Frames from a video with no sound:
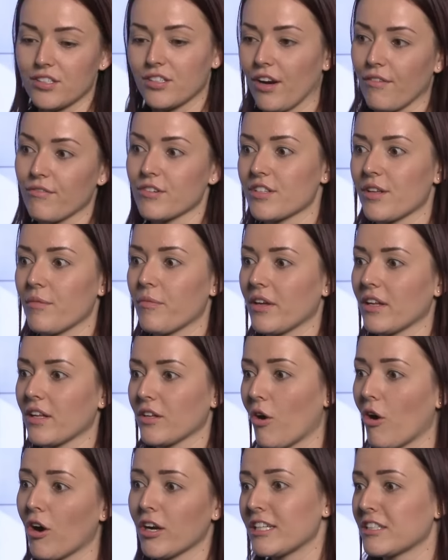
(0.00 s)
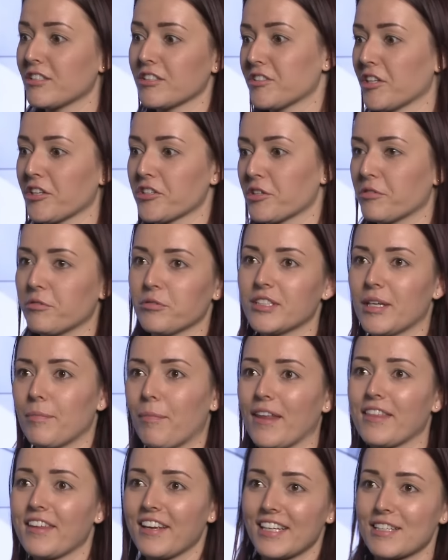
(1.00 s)
discover something like, oh, this is such a cool tip.
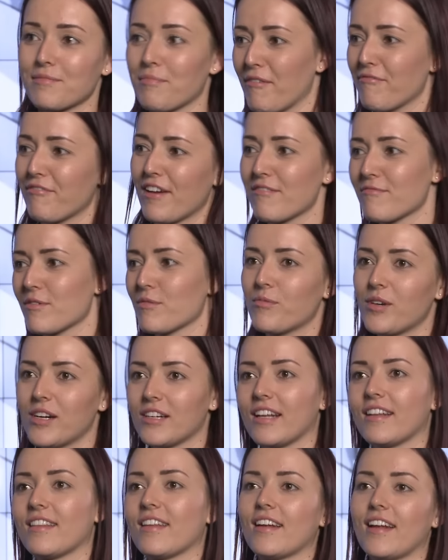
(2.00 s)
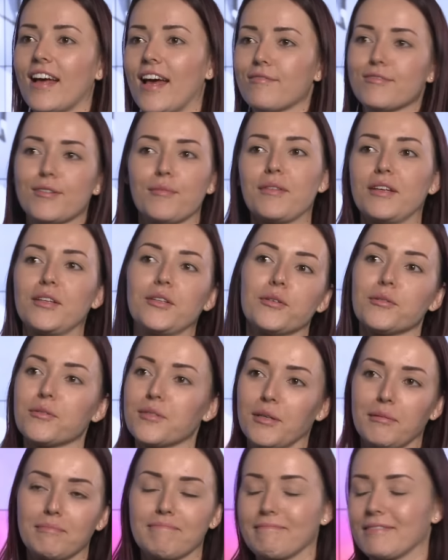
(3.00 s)
I think it's my favorite one. And then I have something new,
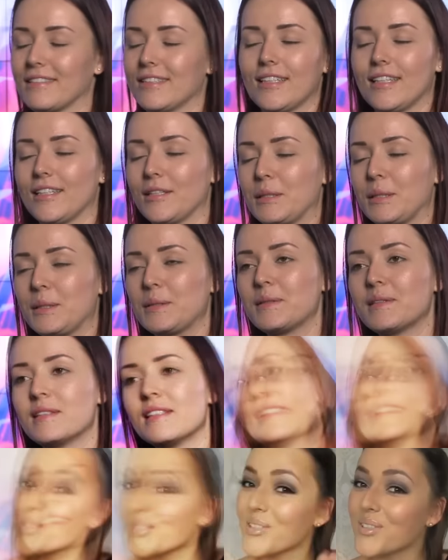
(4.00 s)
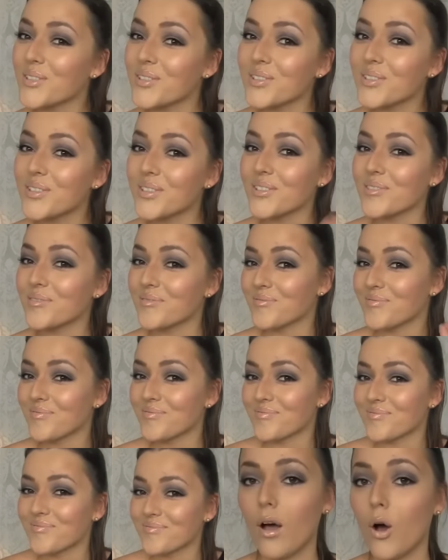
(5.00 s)
so I don't know. Doeg!
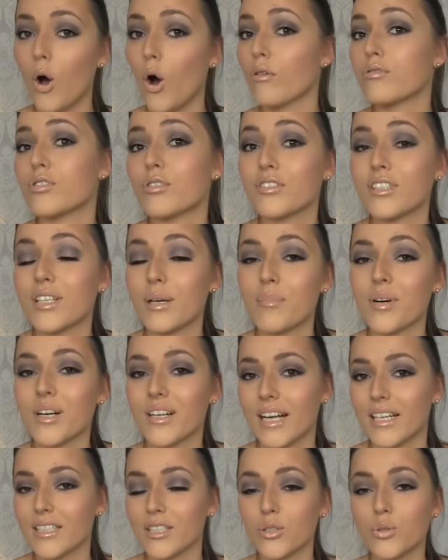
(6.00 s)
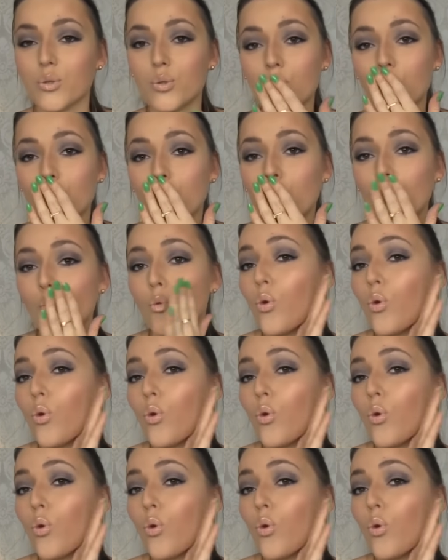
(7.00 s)
Of zoals Kim Kardashian doet.